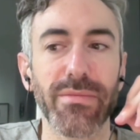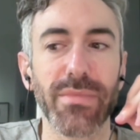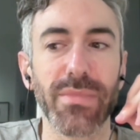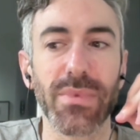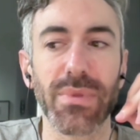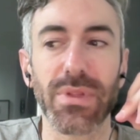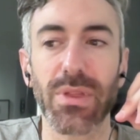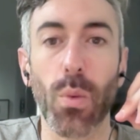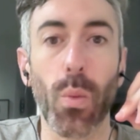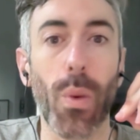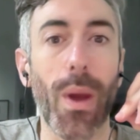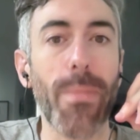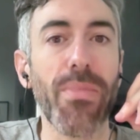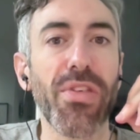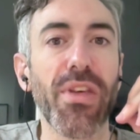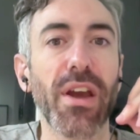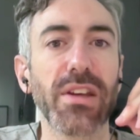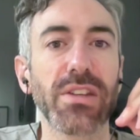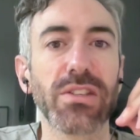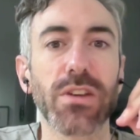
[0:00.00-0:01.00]
The
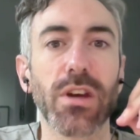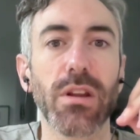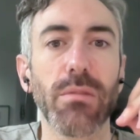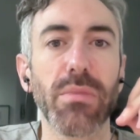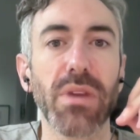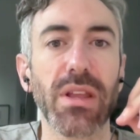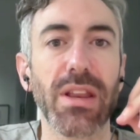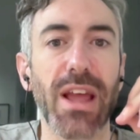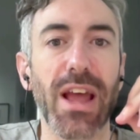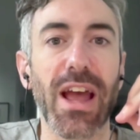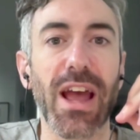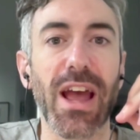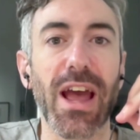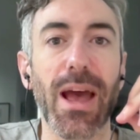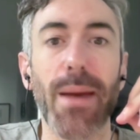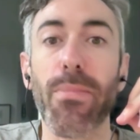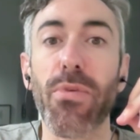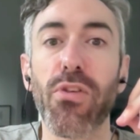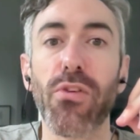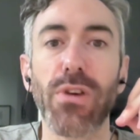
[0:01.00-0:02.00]
website is going to mean
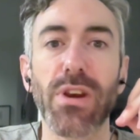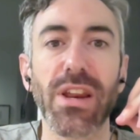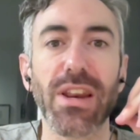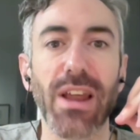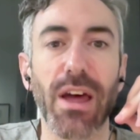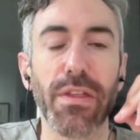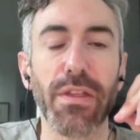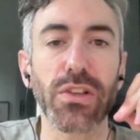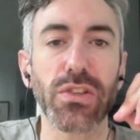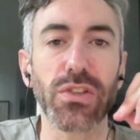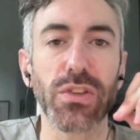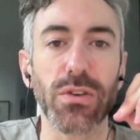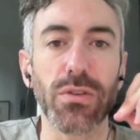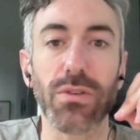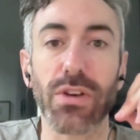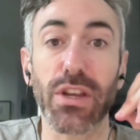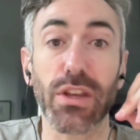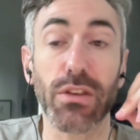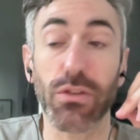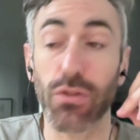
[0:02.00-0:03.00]
absolutely nothing to
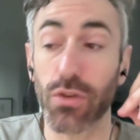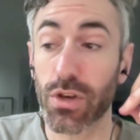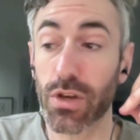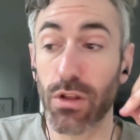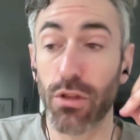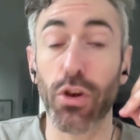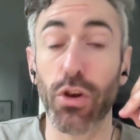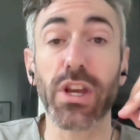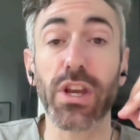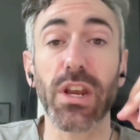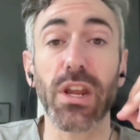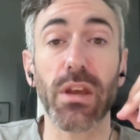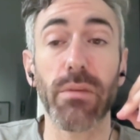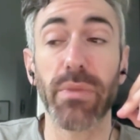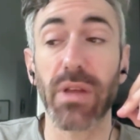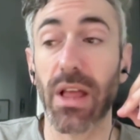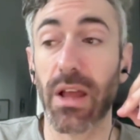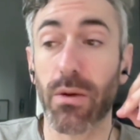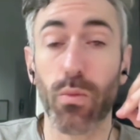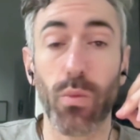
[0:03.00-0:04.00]
you. You can look at it and
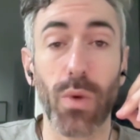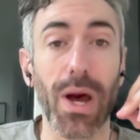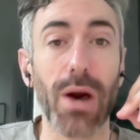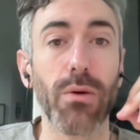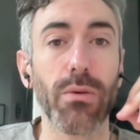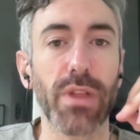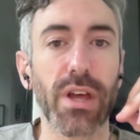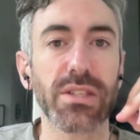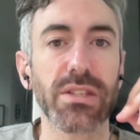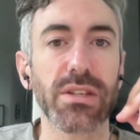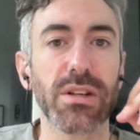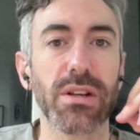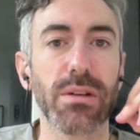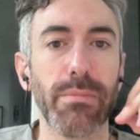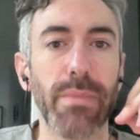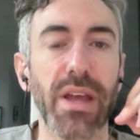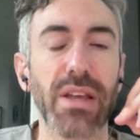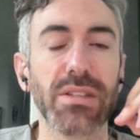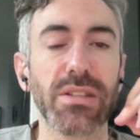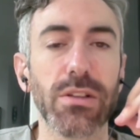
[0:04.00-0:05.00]
be like, wow, that's an
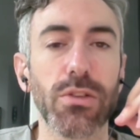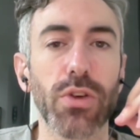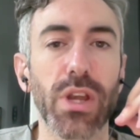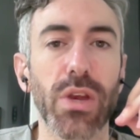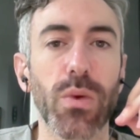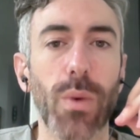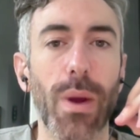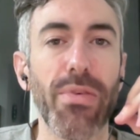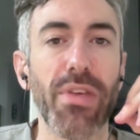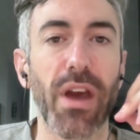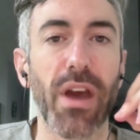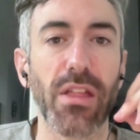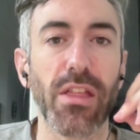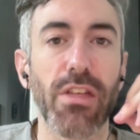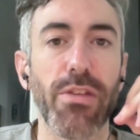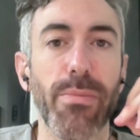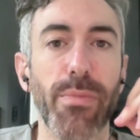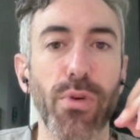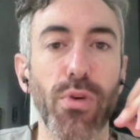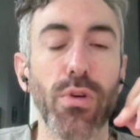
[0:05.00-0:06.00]
amazing looking website.
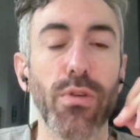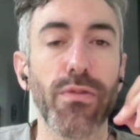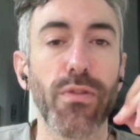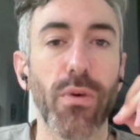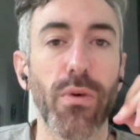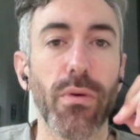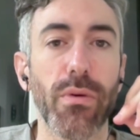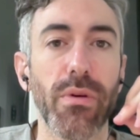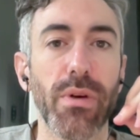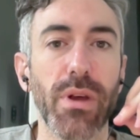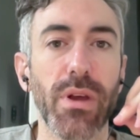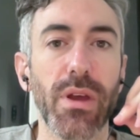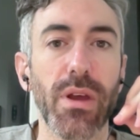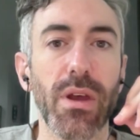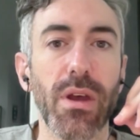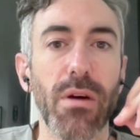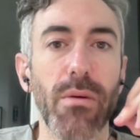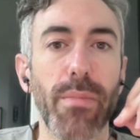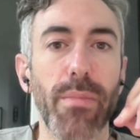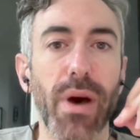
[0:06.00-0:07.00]
That's beautiful.
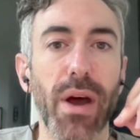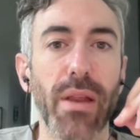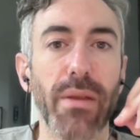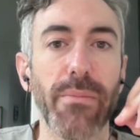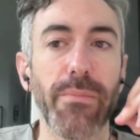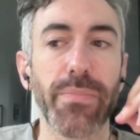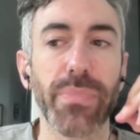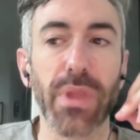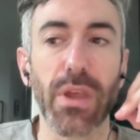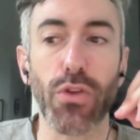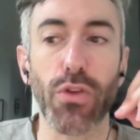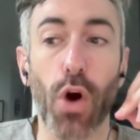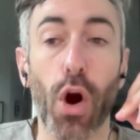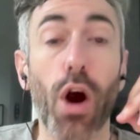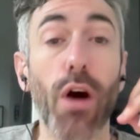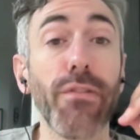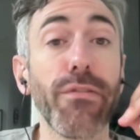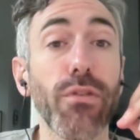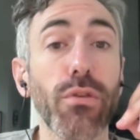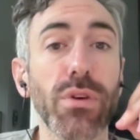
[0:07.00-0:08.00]
But the
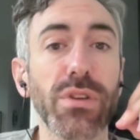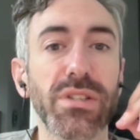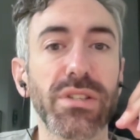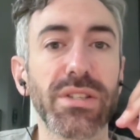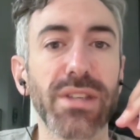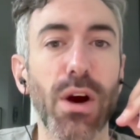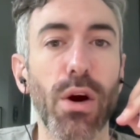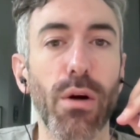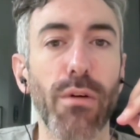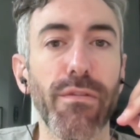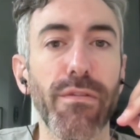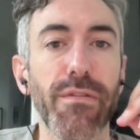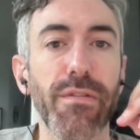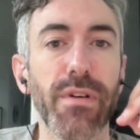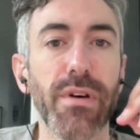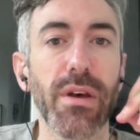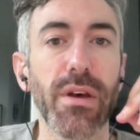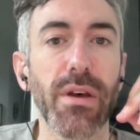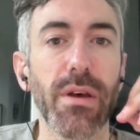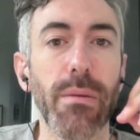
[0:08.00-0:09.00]
offer itself
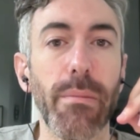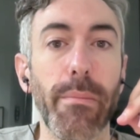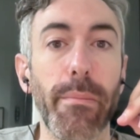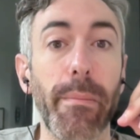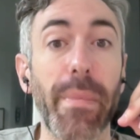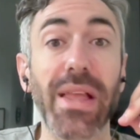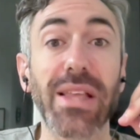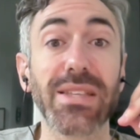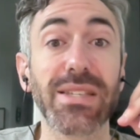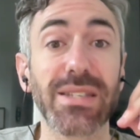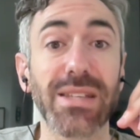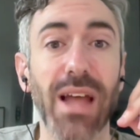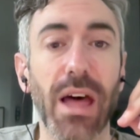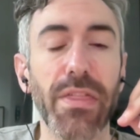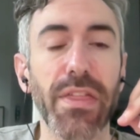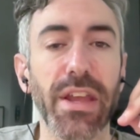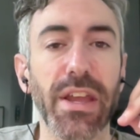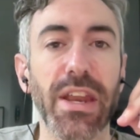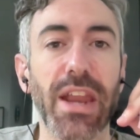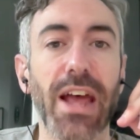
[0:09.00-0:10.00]
means
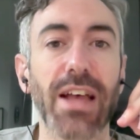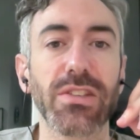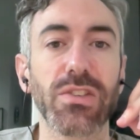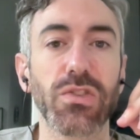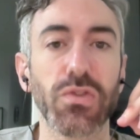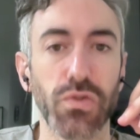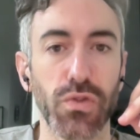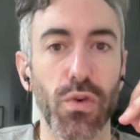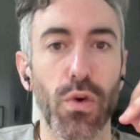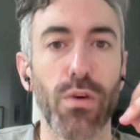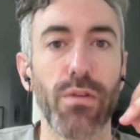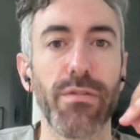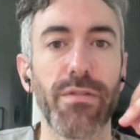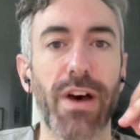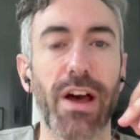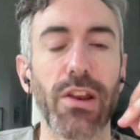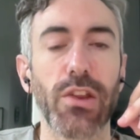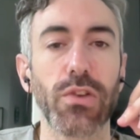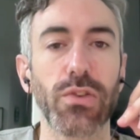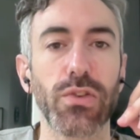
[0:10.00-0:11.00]
nothing. It has no
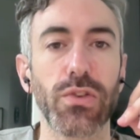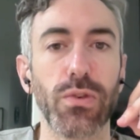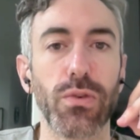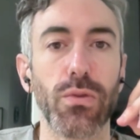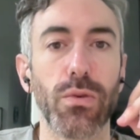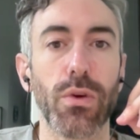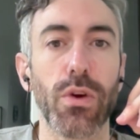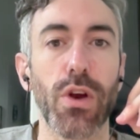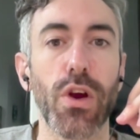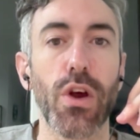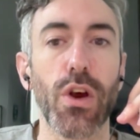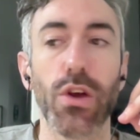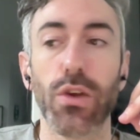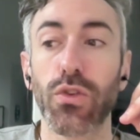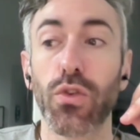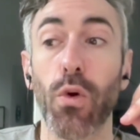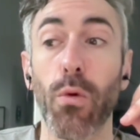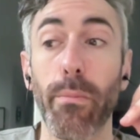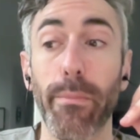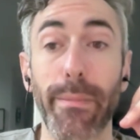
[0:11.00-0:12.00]
value to you.
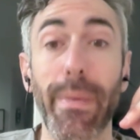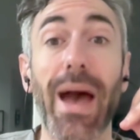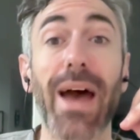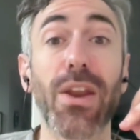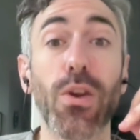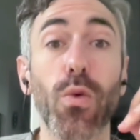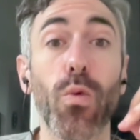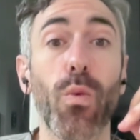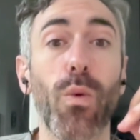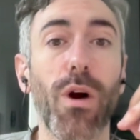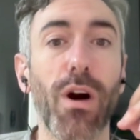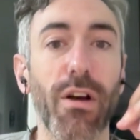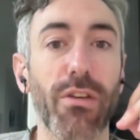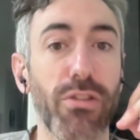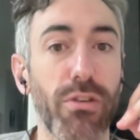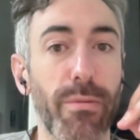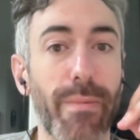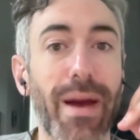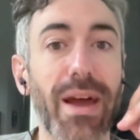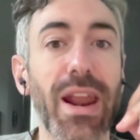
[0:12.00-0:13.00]
No matter what,
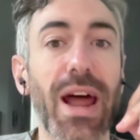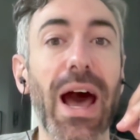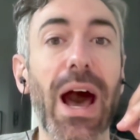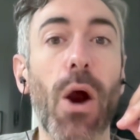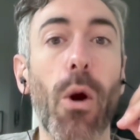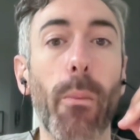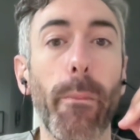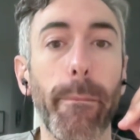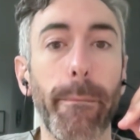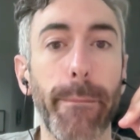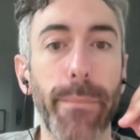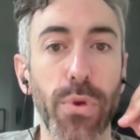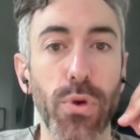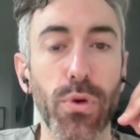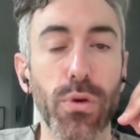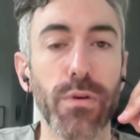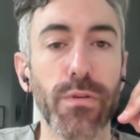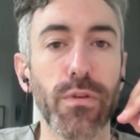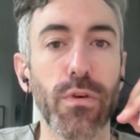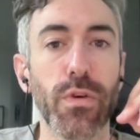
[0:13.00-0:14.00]
no matter how
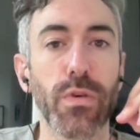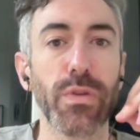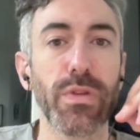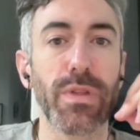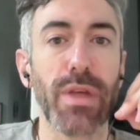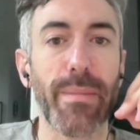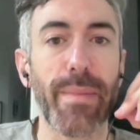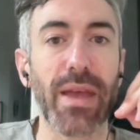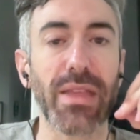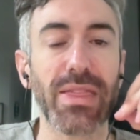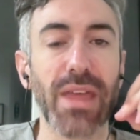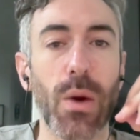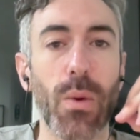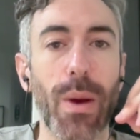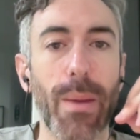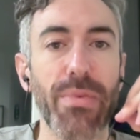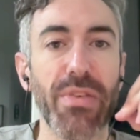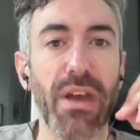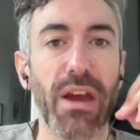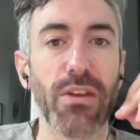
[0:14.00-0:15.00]
beautiful they make that
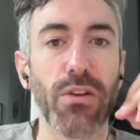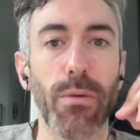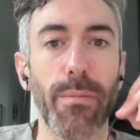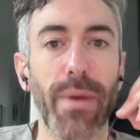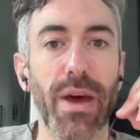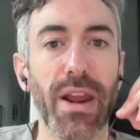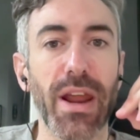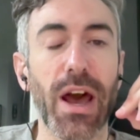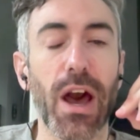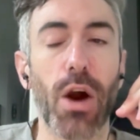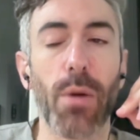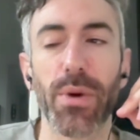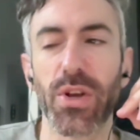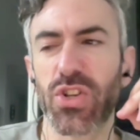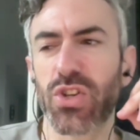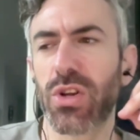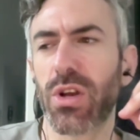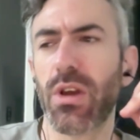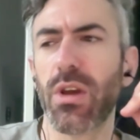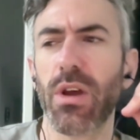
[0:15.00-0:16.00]
website, no matter how
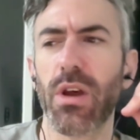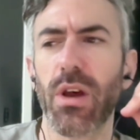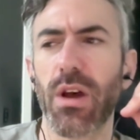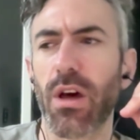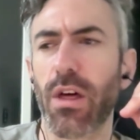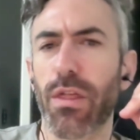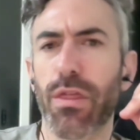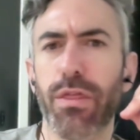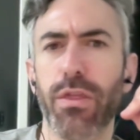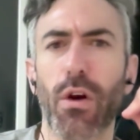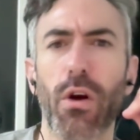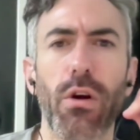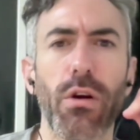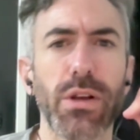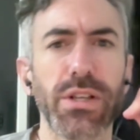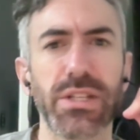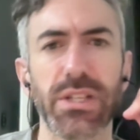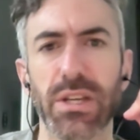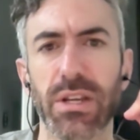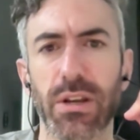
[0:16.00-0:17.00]
much
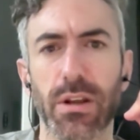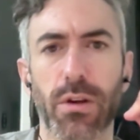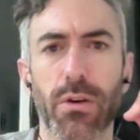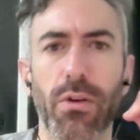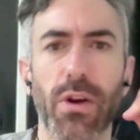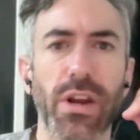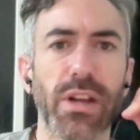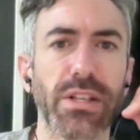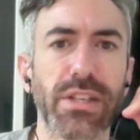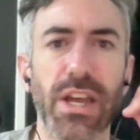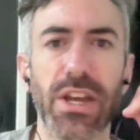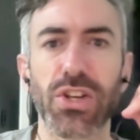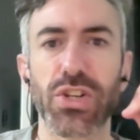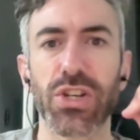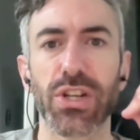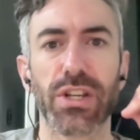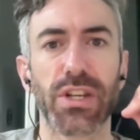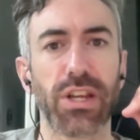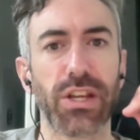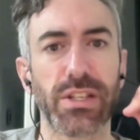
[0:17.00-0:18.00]
authority and
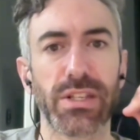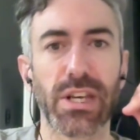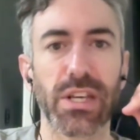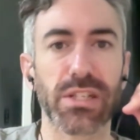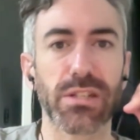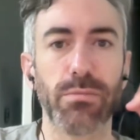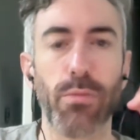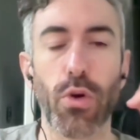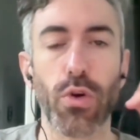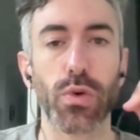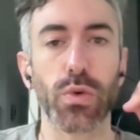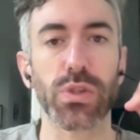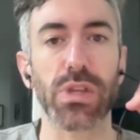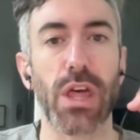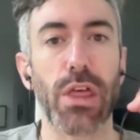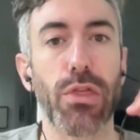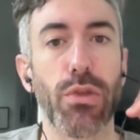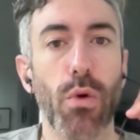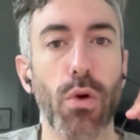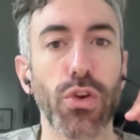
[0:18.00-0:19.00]
accreditation and testimonials
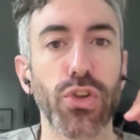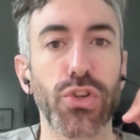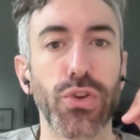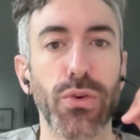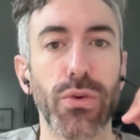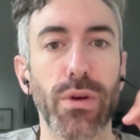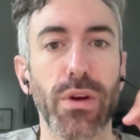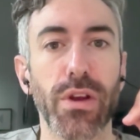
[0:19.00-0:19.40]
they throw at you,